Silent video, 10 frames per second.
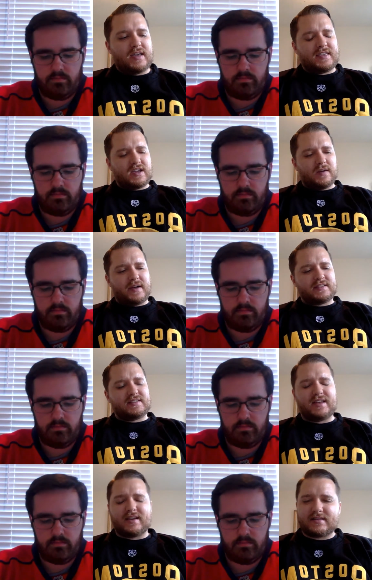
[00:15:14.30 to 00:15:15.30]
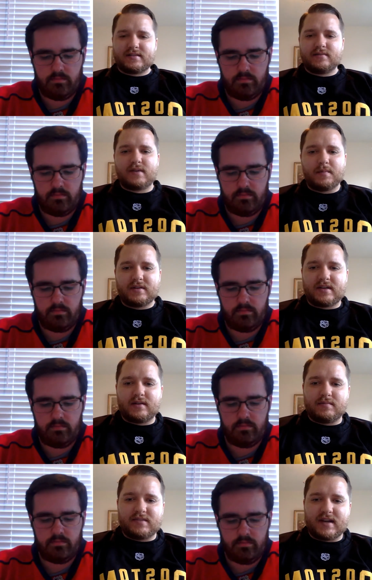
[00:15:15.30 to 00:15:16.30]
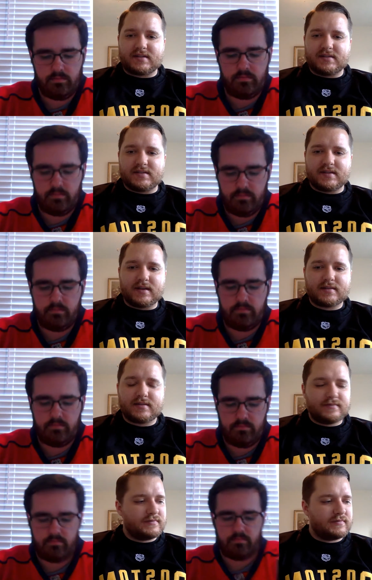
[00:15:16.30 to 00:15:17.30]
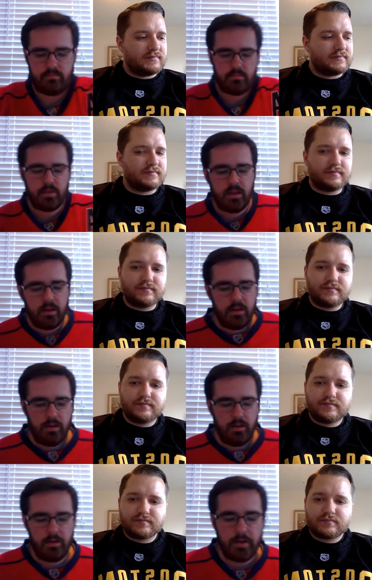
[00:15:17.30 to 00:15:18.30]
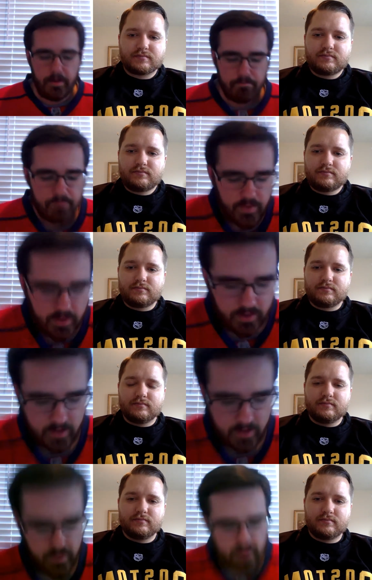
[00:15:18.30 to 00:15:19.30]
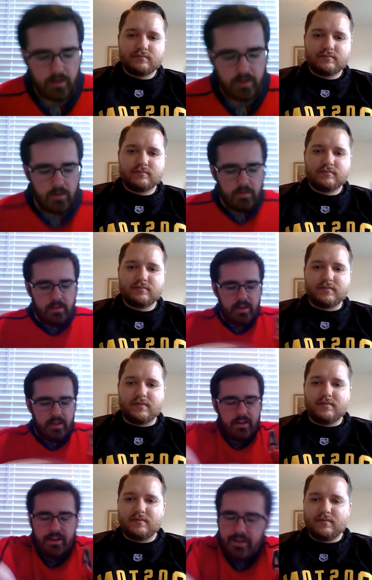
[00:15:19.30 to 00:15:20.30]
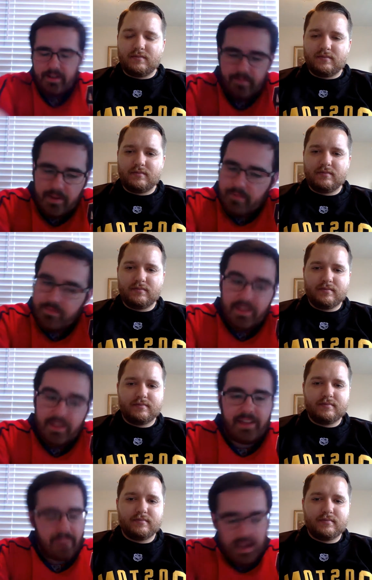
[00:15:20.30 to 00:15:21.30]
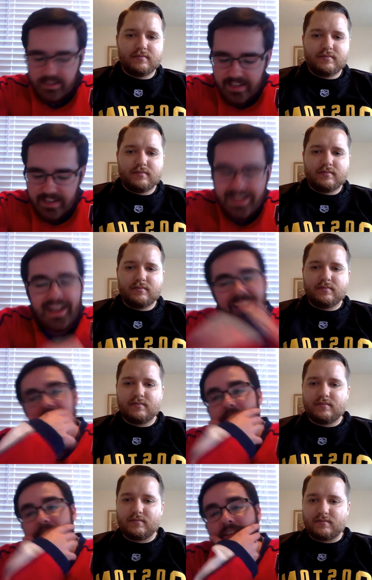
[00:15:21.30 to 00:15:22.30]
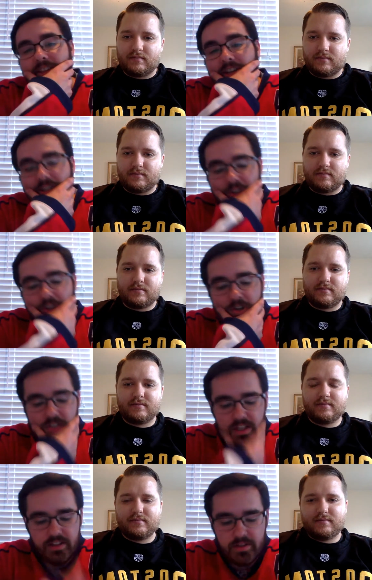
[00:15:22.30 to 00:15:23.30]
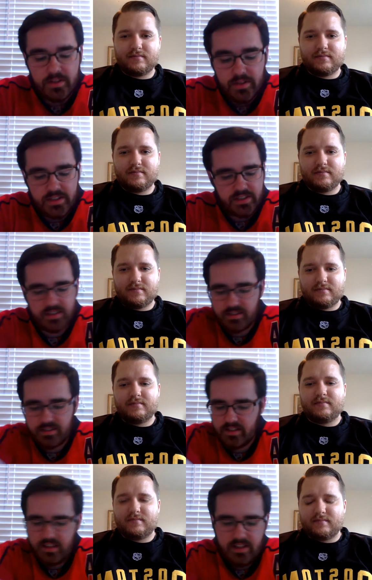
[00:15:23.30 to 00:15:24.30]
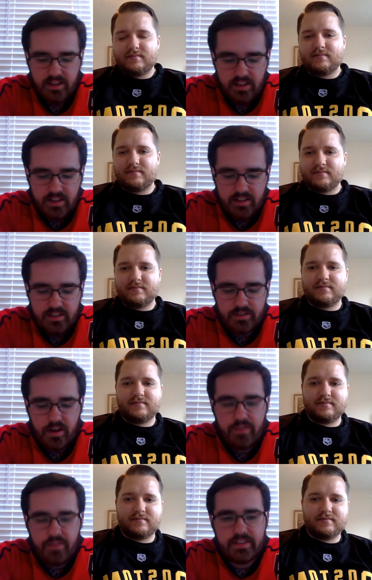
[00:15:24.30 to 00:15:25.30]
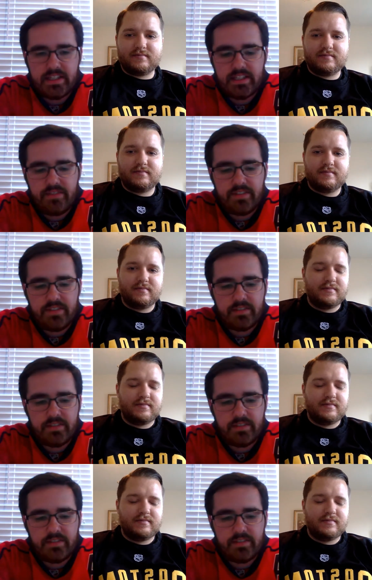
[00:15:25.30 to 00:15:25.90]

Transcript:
Speaker 1: think in about 6. I'm going to say Ducks in 6. Okay. Yeah,
Speaker 2: I mean, I still think the Sharks are going to do it just because their offense and defense,